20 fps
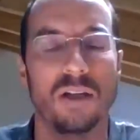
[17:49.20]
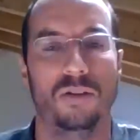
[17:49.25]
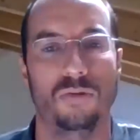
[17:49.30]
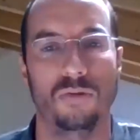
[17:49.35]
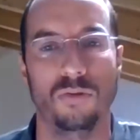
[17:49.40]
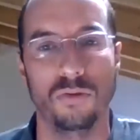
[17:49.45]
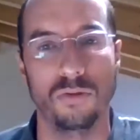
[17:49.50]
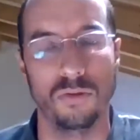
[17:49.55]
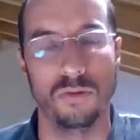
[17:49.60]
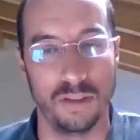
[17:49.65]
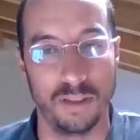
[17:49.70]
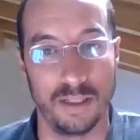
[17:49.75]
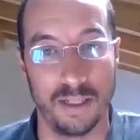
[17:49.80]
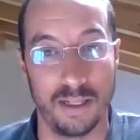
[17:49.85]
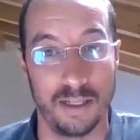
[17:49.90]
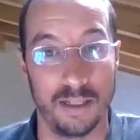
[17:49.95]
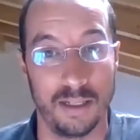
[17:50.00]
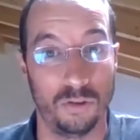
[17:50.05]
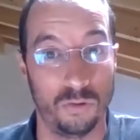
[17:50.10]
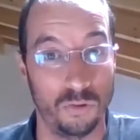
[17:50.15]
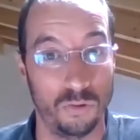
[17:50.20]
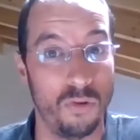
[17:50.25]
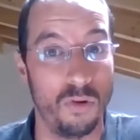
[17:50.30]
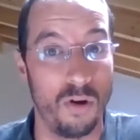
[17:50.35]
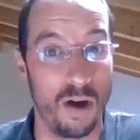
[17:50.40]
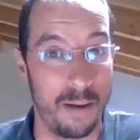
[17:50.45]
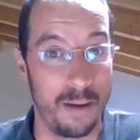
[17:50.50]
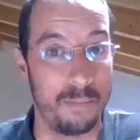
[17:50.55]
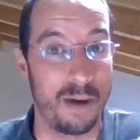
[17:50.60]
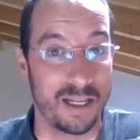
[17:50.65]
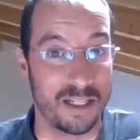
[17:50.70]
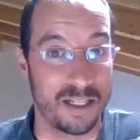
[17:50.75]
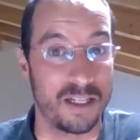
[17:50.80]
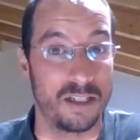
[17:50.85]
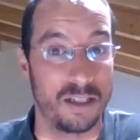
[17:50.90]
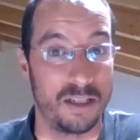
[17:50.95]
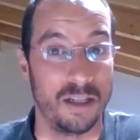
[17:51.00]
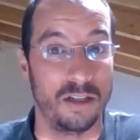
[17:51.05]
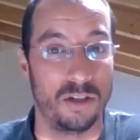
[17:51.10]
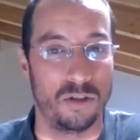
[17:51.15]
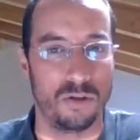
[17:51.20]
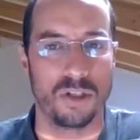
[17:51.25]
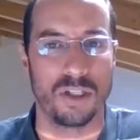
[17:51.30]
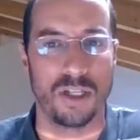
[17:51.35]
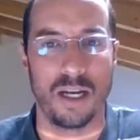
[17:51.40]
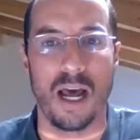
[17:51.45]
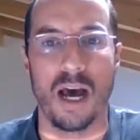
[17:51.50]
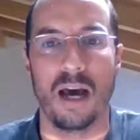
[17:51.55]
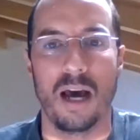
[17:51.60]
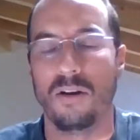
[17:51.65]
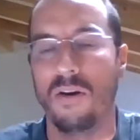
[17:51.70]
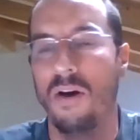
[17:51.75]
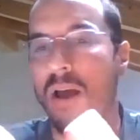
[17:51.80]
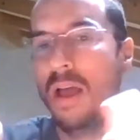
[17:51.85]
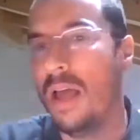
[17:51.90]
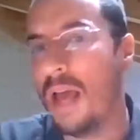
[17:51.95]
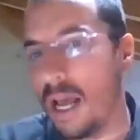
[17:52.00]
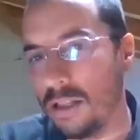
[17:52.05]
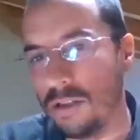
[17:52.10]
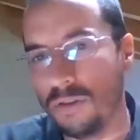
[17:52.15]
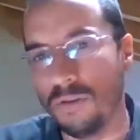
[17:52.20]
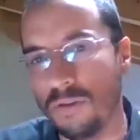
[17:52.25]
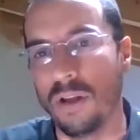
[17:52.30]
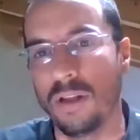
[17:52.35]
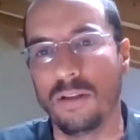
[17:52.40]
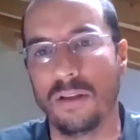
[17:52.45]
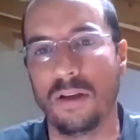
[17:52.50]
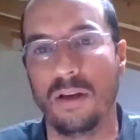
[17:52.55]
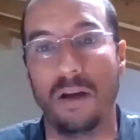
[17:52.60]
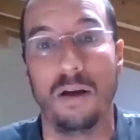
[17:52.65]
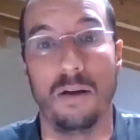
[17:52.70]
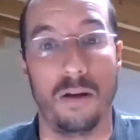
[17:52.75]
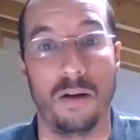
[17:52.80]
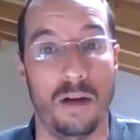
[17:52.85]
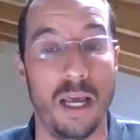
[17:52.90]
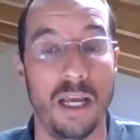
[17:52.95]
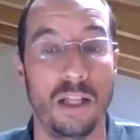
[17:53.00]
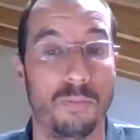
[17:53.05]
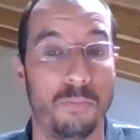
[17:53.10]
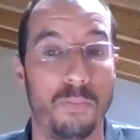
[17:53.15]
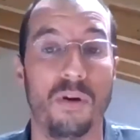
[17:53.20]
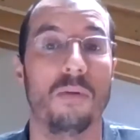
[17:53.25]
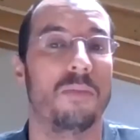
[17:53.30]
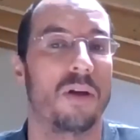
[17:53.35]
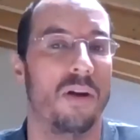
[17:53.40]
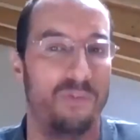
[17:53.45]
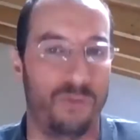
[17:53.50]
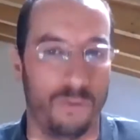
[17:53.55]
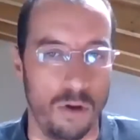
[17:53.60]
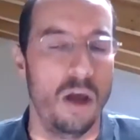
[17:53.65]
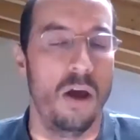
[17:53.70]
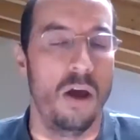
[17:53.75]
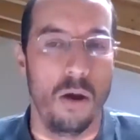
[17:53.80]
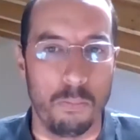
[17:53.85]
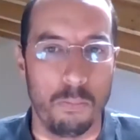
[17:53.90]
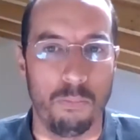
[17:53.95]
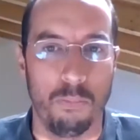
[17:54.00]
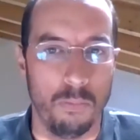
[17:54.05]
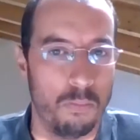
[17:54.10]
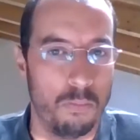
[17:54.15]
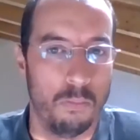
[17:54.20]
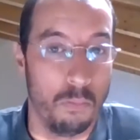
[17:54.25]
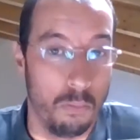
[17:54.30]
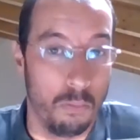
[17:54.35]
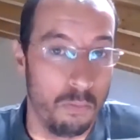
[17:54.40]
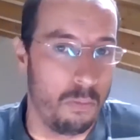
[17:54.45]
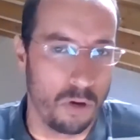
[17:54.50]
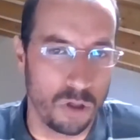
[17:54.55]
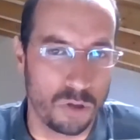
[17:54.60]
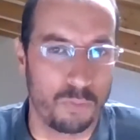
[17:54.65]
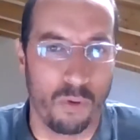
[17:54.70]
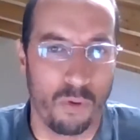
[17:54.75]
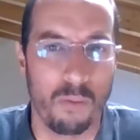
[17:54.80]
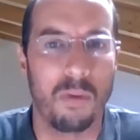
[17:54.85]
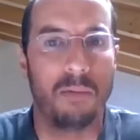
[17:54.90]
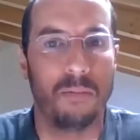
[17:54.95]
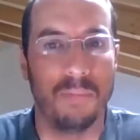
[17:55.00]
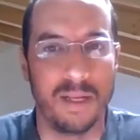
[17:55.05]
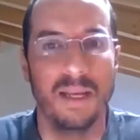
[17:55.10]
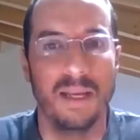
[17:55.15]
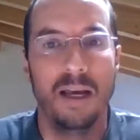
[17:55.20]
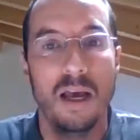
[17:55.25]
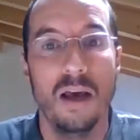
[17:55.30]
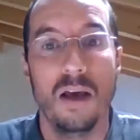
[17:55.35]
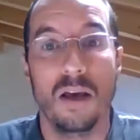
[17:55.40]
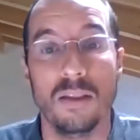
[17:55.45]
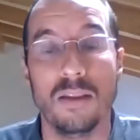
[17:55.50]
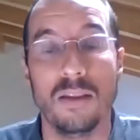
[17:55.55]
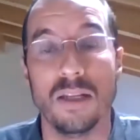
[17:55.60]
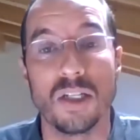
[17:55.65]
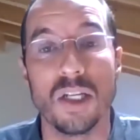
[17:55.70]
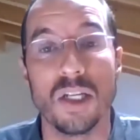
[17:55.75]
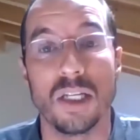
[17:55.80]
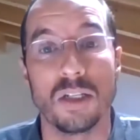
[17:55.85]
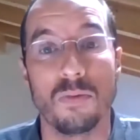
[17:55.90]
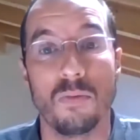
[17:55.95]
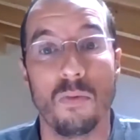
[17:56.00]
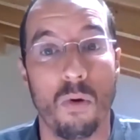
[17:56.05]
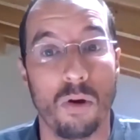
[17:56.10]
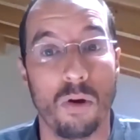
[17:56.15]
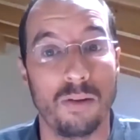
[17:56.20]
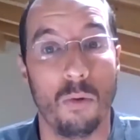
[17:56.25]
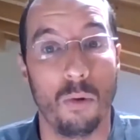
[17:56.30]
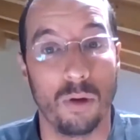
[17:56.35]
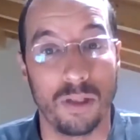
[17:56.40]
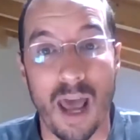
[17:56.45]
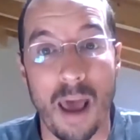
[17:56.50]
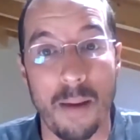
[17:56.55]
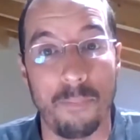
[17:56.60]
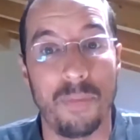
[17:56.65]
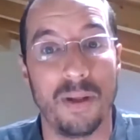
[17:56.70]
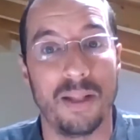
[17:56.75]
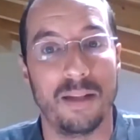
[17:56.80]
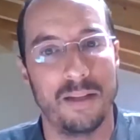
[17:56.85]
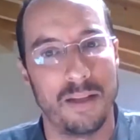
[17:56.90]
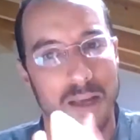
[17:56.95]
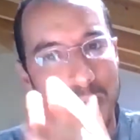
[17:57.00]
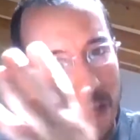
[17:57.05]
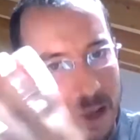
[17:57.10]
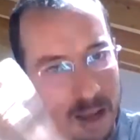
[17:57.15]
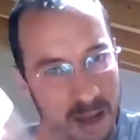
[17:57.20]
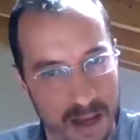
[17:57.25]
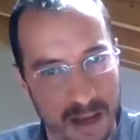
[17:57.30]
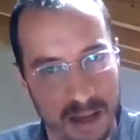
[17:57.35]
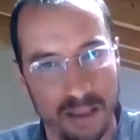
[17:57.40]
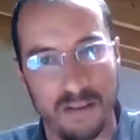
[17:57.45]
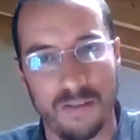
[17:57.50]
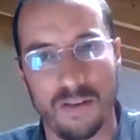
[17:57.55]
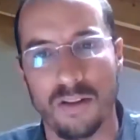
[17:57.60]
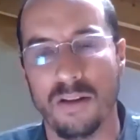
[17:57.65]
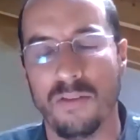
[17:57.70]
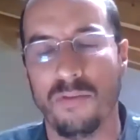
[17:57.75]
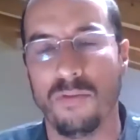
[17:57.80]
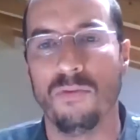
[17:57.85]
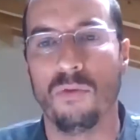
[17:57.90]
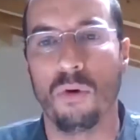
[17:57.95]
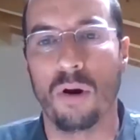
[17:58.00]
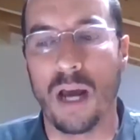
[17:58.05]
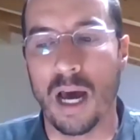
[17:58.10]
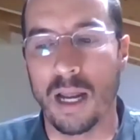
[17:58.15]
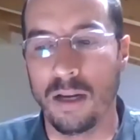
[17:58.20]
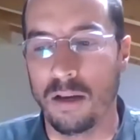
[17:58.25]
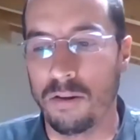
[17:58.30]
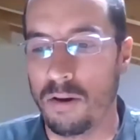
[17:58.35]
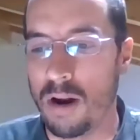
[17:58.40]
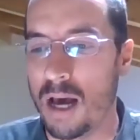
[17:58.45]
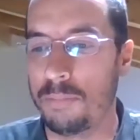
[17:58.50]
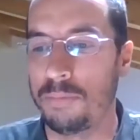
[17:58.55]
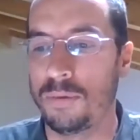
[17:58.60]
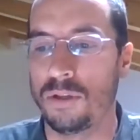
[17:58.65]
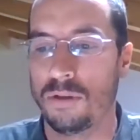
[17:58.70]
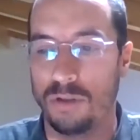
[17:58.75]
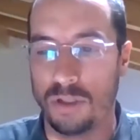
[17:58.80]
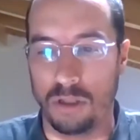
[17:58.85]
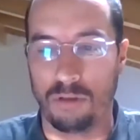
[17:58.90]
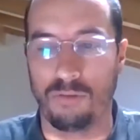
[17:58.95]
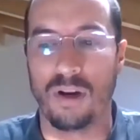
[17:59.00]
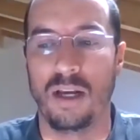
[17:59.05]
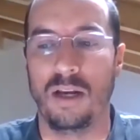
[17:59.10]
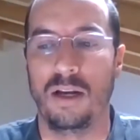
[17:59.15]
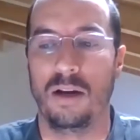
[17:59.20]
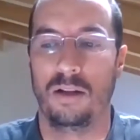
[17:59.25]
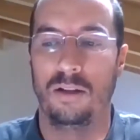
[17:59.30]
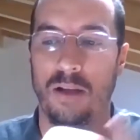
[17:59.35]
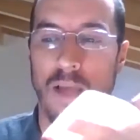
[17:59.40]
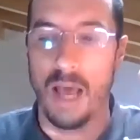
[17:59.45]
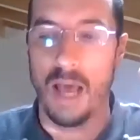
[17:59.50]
to a mass extinction scenario. And during the late Permian, most probably this is what happened. The volcanic eruptions triggered